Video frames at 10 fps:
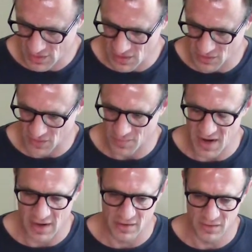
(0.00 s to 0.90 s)
you can
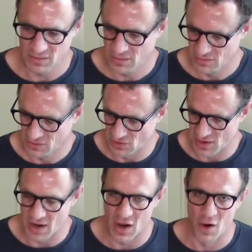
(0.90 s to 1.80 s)
make
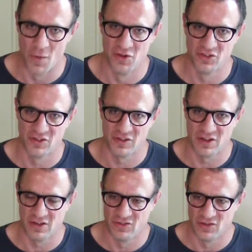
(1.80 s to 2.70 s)
clay almost as
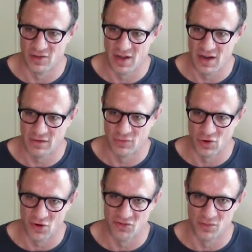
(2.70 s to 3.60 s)
thick as you like. Of
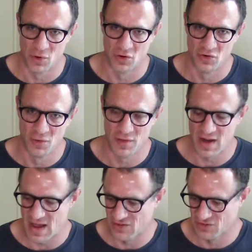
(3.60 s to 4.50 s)
course, the more tooth it
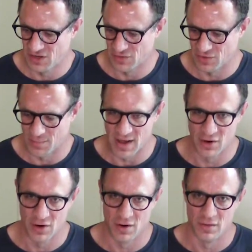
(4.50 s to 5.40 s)
has in it, the
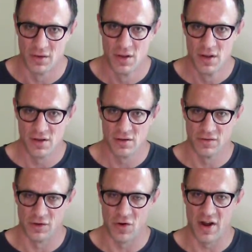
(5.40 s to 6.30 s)
better, and
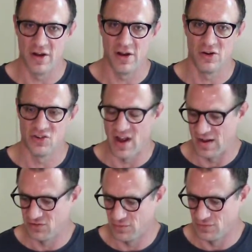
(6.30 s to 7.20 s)
the greater your
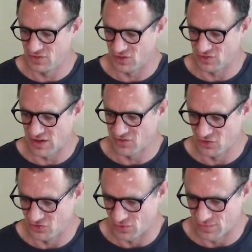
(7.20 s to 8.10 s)
chance of success
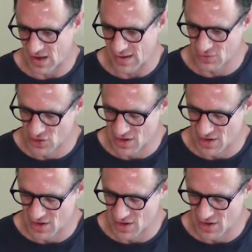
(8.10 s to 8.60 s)
or survival